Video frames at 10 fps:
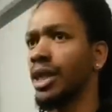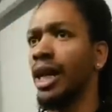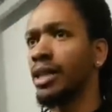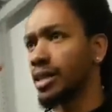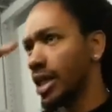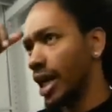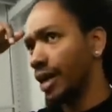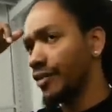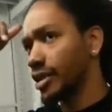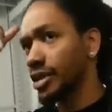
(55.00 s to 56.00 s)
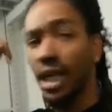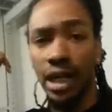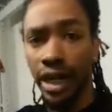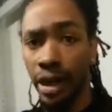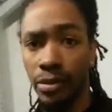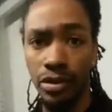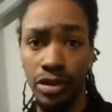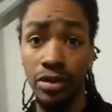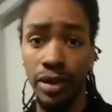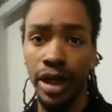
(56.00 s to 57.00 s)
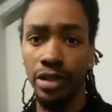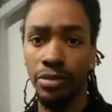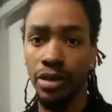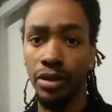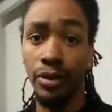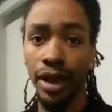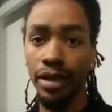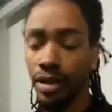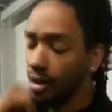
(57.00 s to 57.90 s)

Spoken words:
guys, they have a stocking cap or a do-rag you put on, right?